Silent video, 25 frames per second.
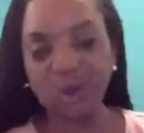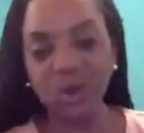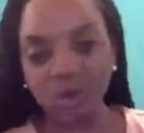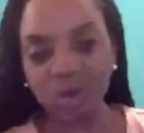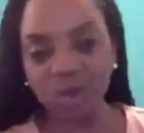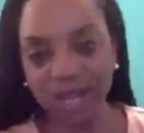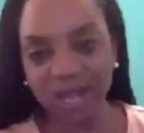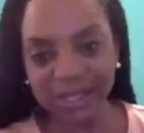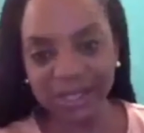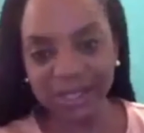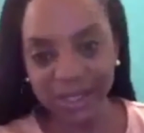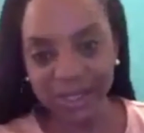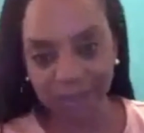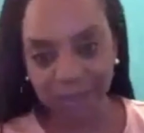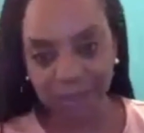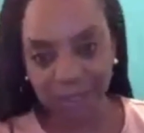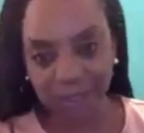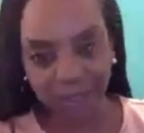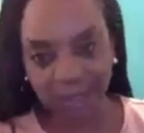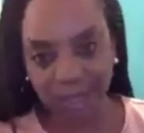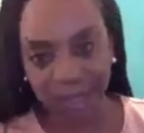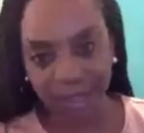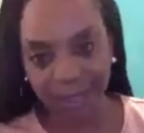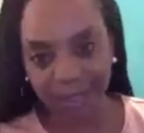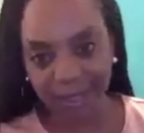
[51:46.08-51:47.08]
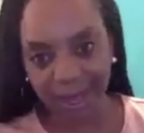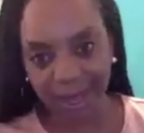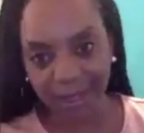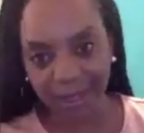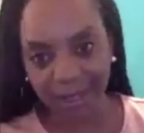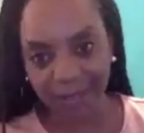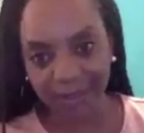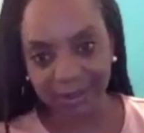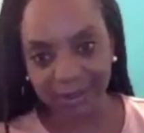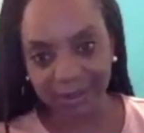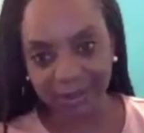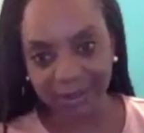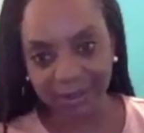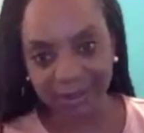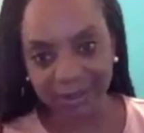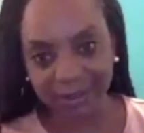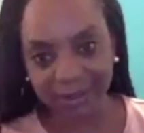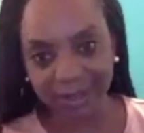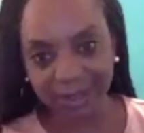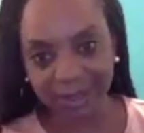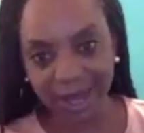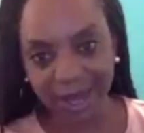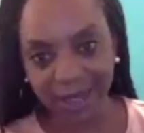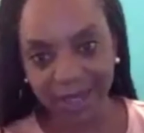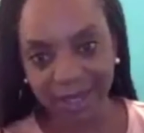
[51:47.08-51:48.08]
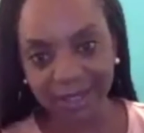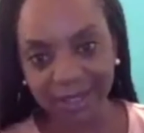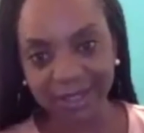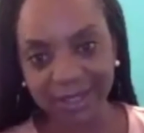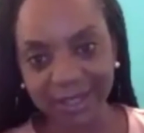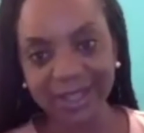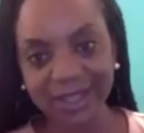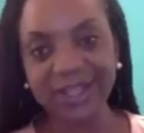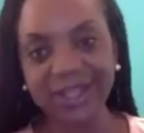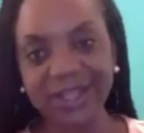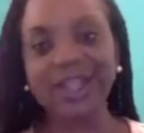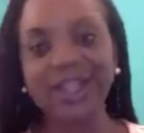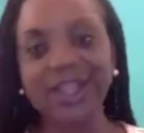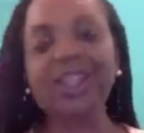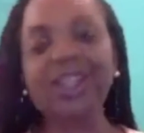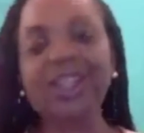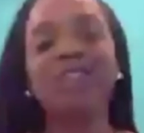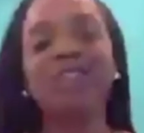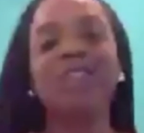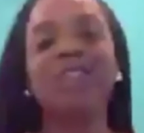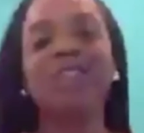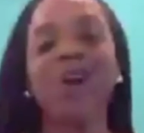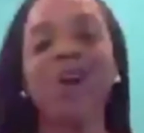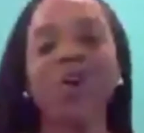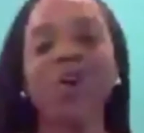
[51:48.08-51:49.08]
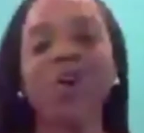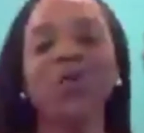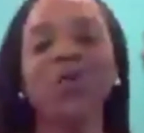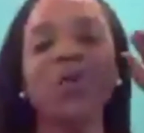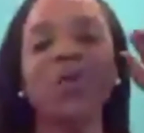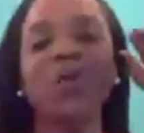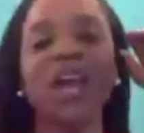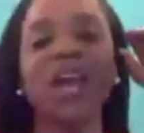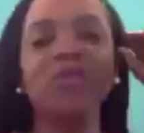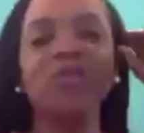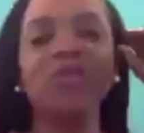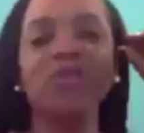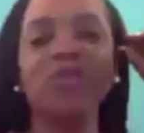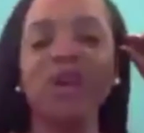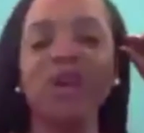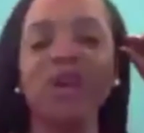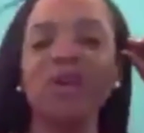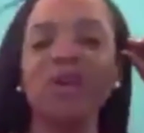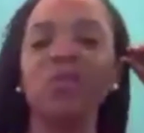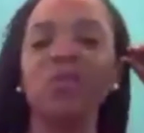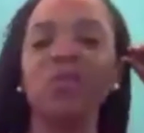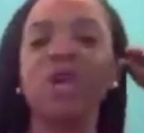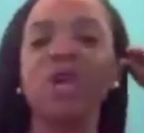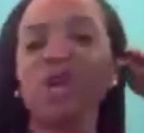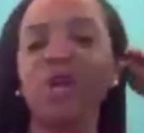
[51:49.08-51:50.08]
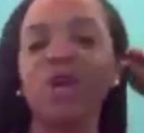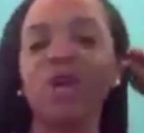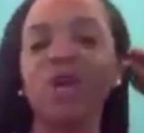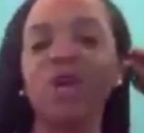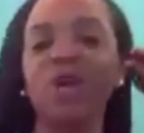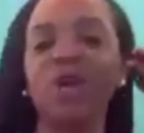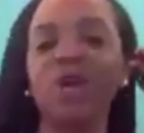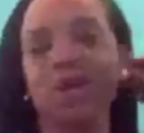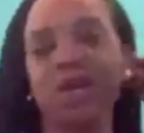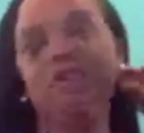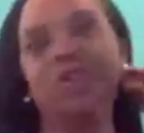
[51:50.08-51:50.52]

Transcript: and go to bed at 10 o'clock at night. Okay. So I have a